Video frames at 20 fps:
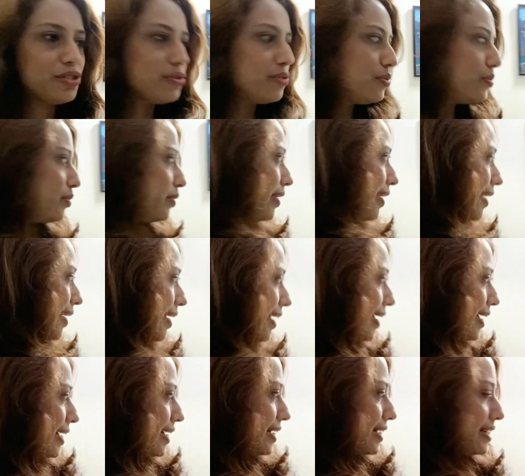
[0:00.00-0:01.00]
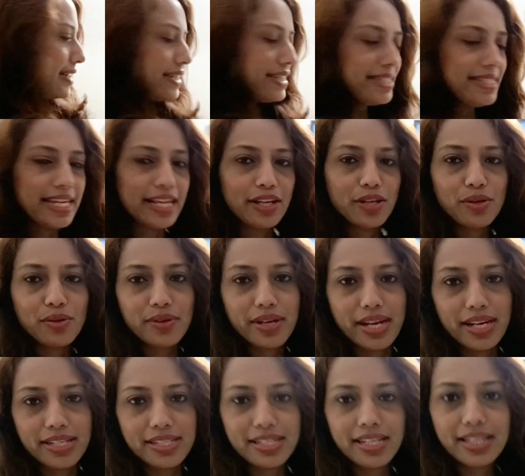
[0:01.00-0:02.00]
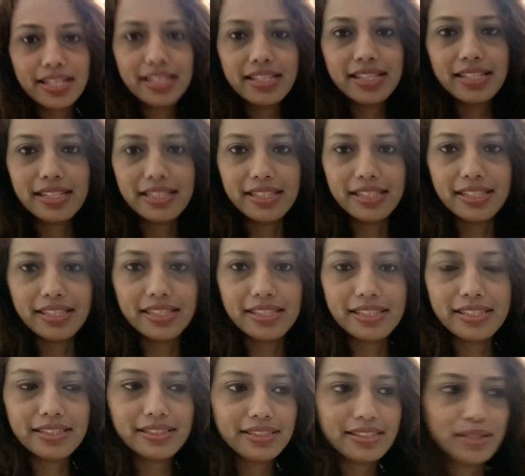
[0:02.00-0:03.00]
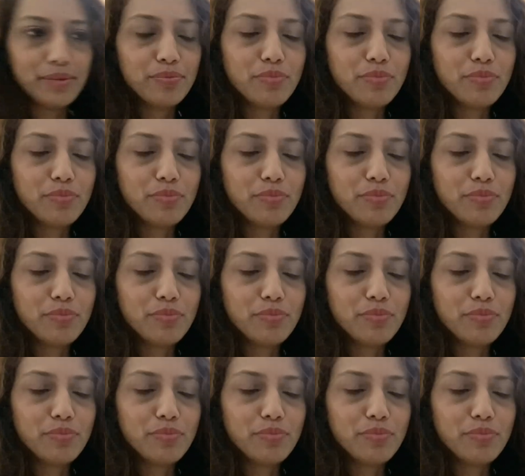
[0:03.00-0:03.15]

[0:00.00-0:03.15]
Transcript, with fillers: uh, to decorate uh,